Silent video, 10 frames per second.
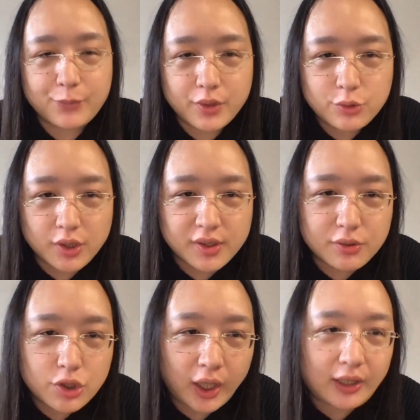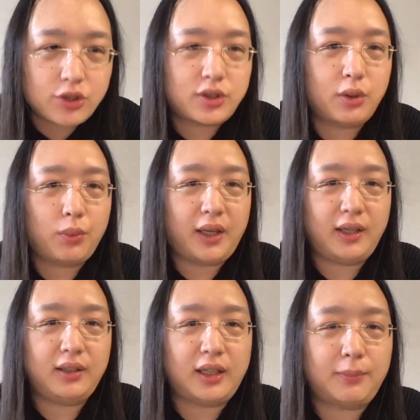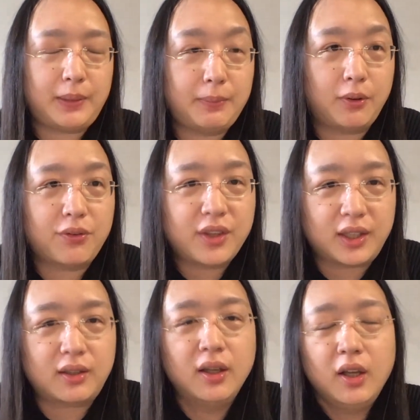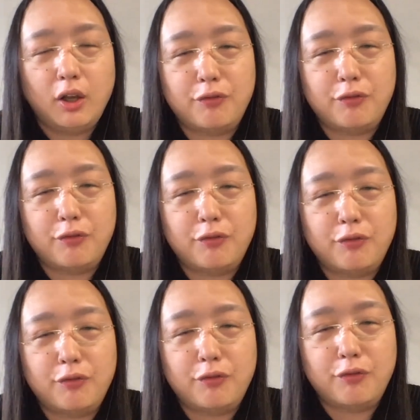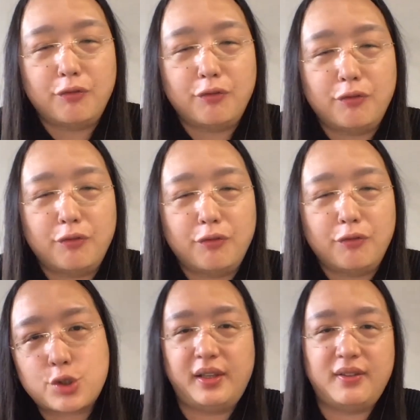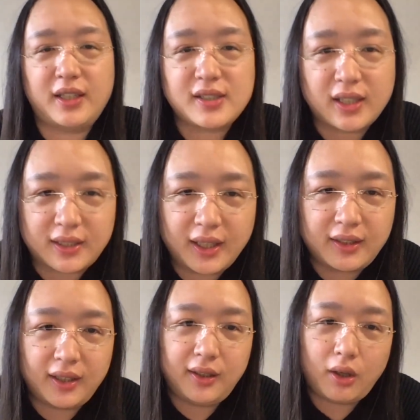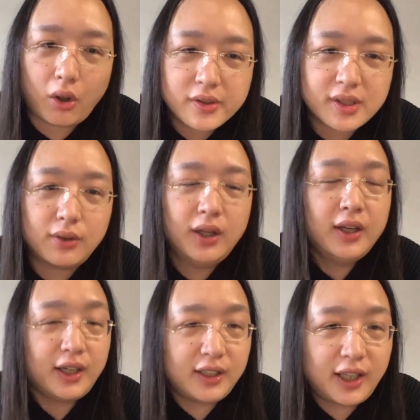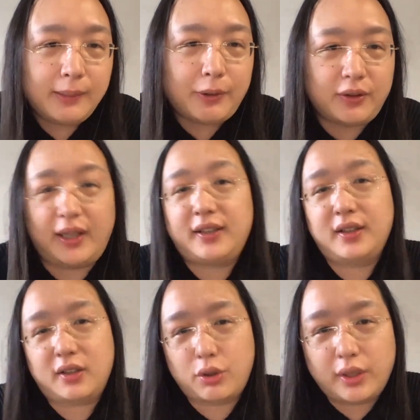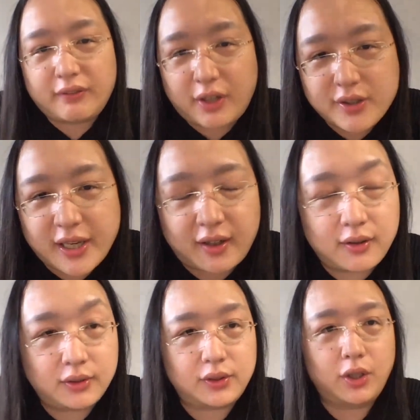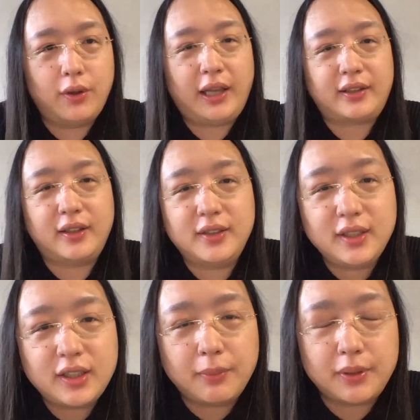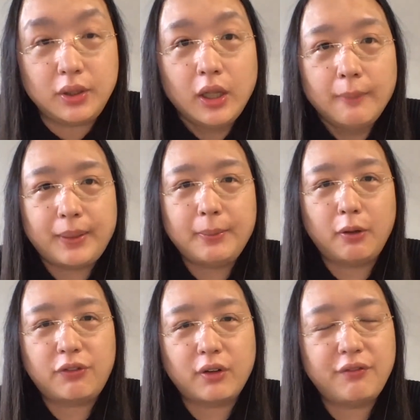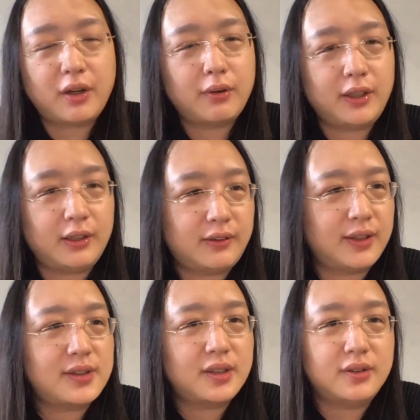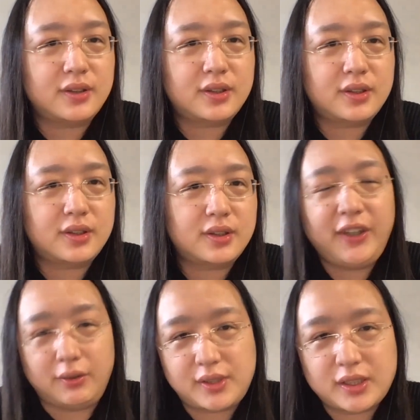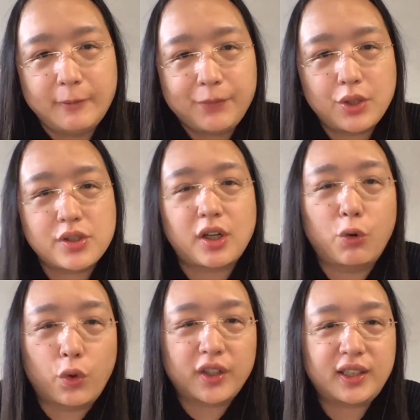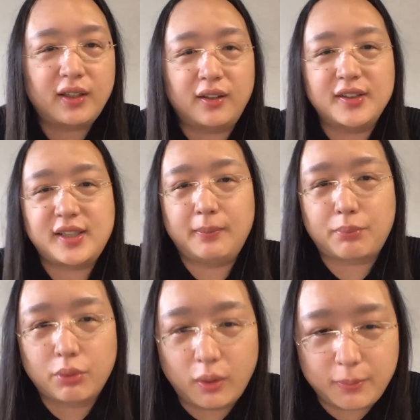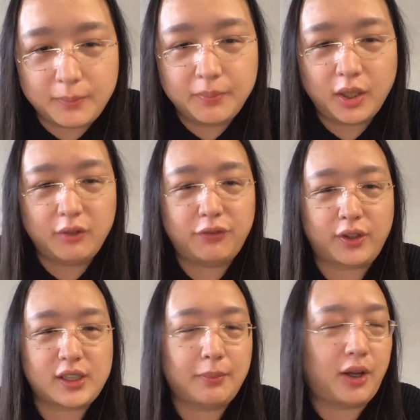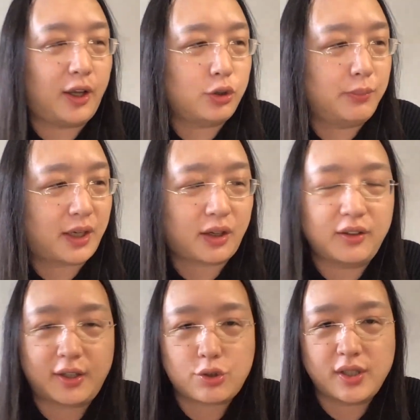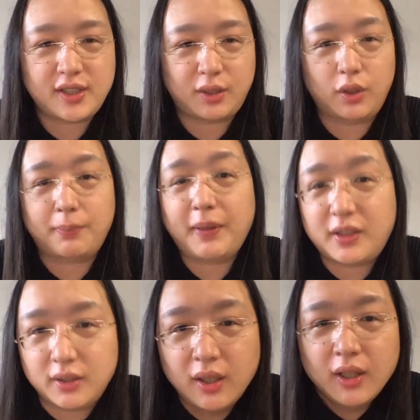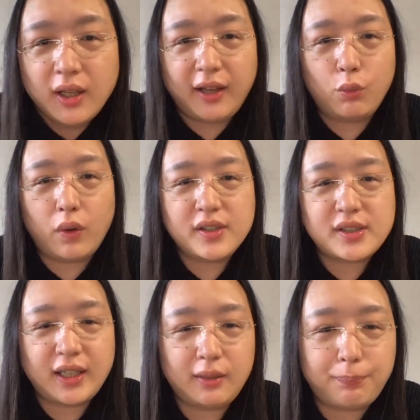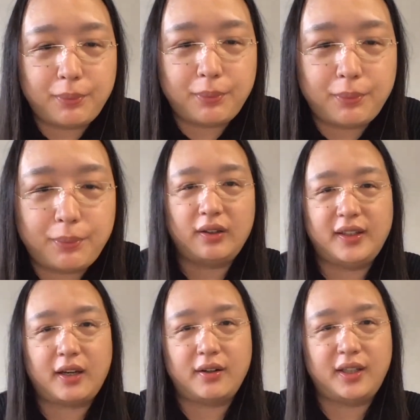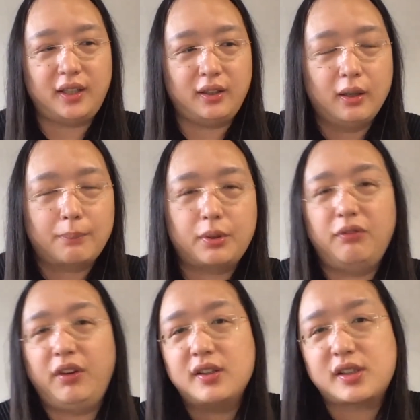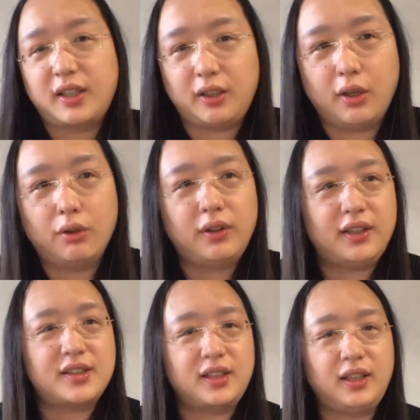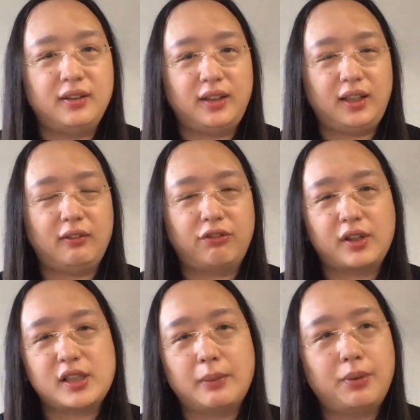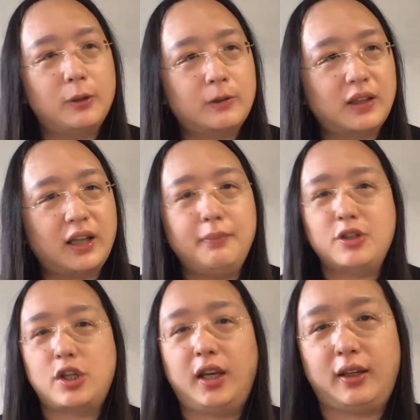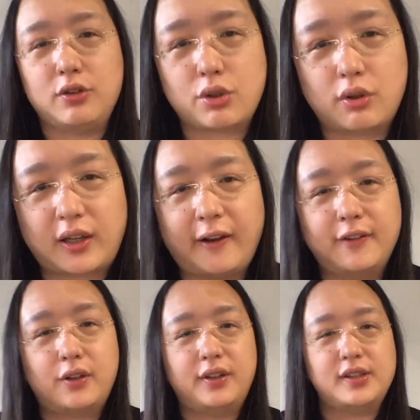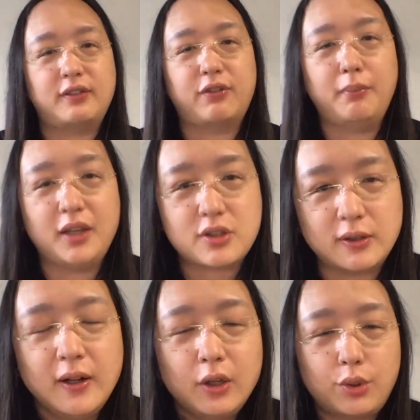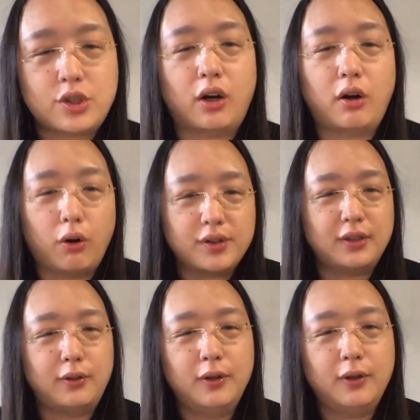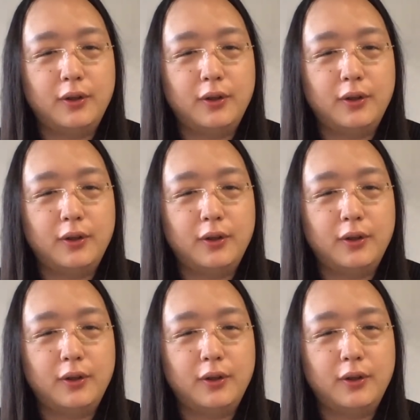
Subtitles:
just changed the way that people think of meetings, of travels, and things like that. And it also enabled, like the coronavirus hackathon, co-hack.tw, people from very distant fields to start working on the same problem of, for example, how to make contact tracing work better. And once they build this solidarity, previously only seen in, for example, climate change or counter disinformation, which are also,